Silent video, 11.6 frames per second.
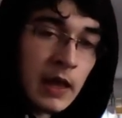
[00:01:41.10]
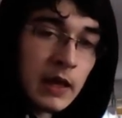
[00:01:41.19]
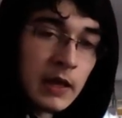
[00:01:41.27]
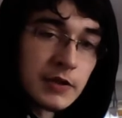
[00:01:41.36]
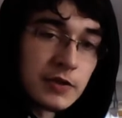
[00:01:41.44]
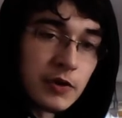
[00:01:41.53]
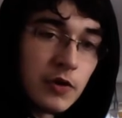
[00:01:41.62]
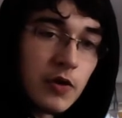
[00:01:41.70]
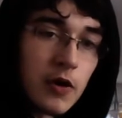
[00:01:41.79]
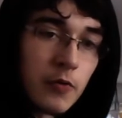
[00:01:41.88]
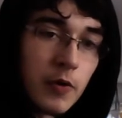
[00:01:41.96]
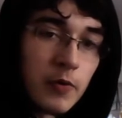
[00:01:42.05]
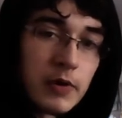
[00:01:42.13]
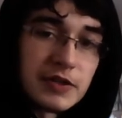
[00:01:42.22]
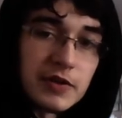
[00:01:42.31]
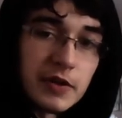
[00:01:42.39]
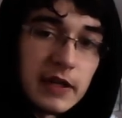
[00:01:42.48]
so we will
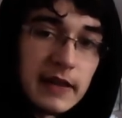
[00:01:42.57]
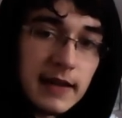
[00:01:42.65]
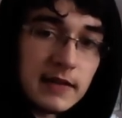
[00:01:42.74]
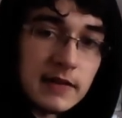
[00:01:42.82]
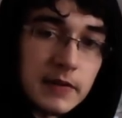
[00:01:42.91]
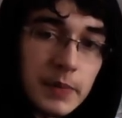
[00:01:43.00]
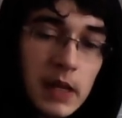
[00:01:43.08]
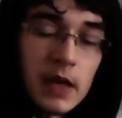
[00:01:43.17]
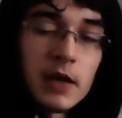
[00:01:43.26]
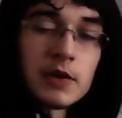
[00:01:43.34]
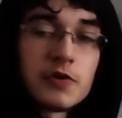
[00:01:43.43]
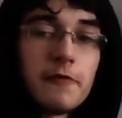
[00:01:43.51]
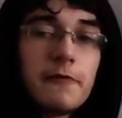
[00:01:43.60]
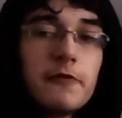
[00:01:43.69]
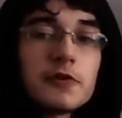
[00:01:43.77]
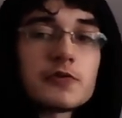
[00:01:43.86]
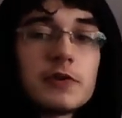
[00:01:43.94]
study that. So
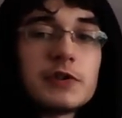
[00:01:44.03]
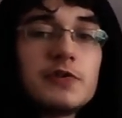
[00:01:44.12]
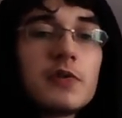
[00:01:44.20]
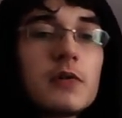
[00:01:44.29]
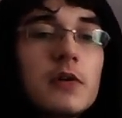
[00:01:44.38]
first what you're